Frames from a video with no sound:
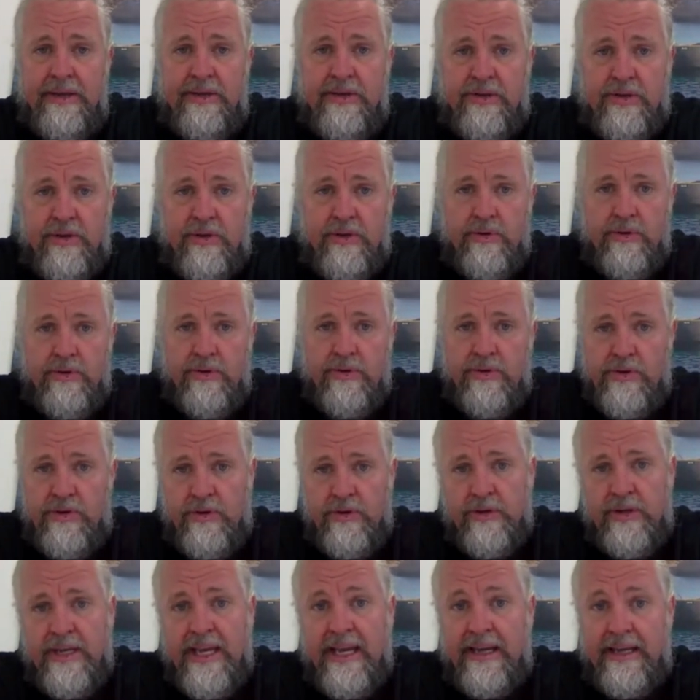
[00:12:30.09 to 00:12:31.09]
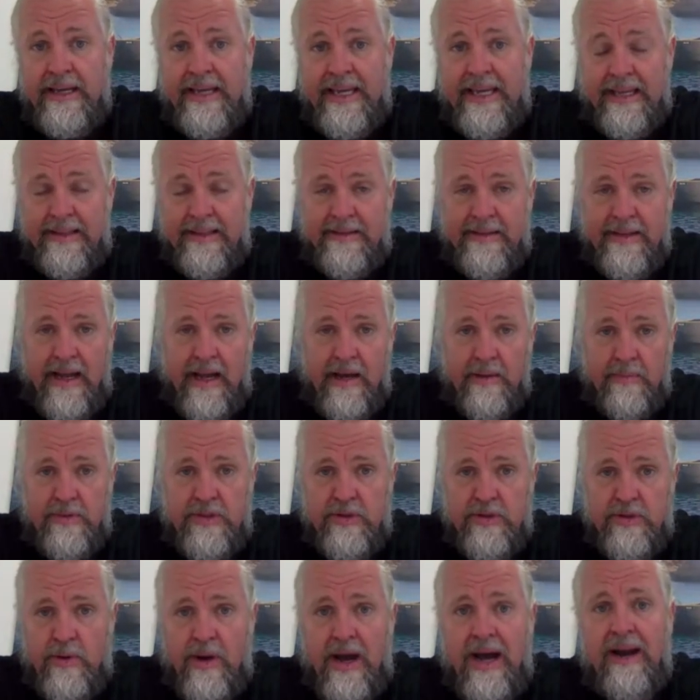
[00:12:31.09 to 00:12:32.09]
you can get up
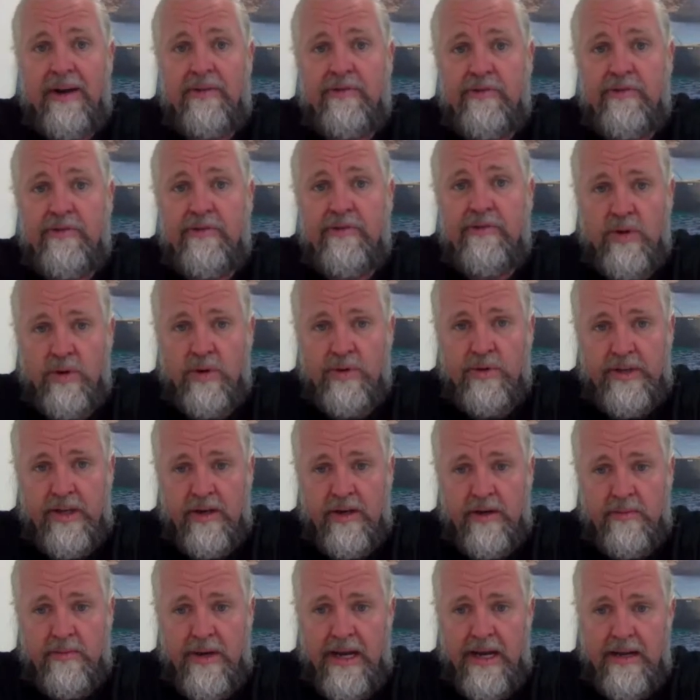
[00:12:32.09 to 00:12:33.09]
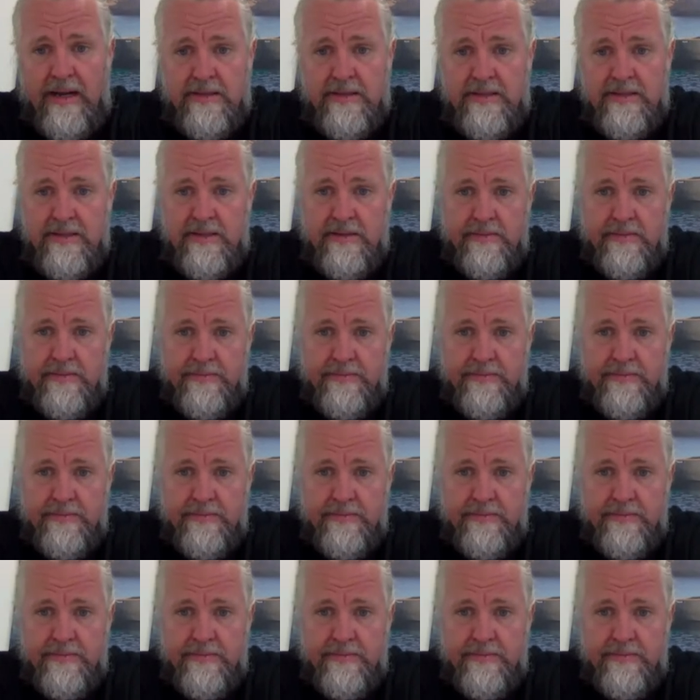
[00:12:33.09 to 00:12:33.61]
to 100 nautical miles.